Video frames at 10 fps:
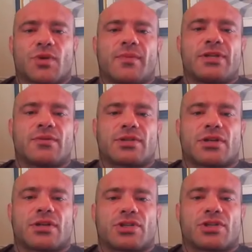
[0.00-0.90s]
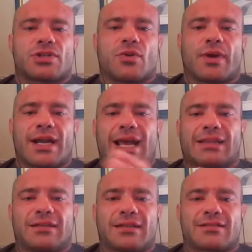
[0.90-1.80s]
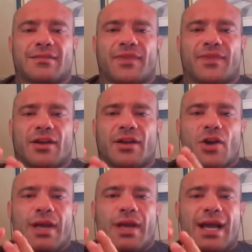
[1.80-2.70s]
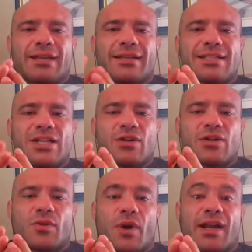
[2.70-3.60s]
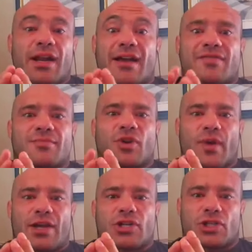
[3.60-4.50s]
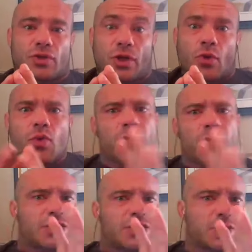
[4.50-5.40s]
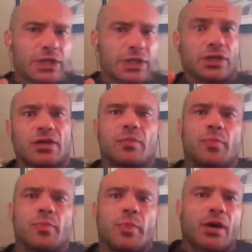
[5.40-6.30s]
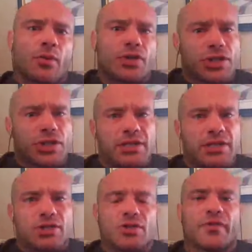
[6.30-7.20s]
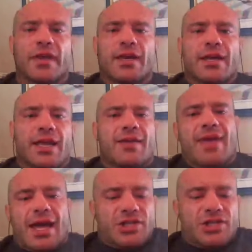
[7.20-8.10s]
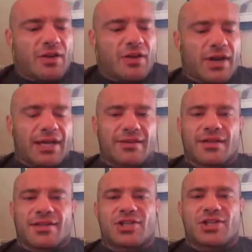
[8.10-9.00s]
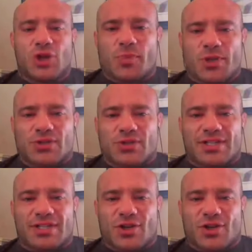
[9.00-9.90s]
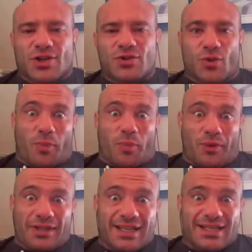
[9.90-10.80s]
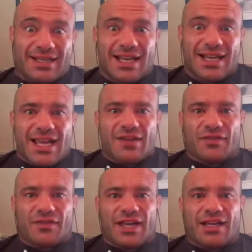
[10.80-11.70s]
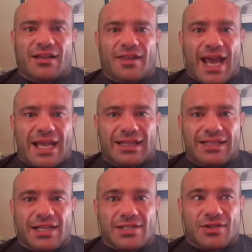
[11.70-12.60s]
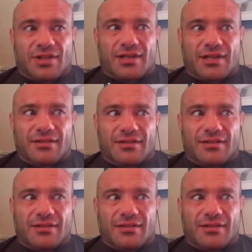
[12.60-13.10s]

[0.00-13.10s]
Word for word: what do we do as coaches when an athlete does something? We kind of like secretly want to have some corrections. We're like, "Ooh, that's really good, but what you need to do." Imagine how kind of stupid you look as a coach or brilliant if like the athlete does it. you're like.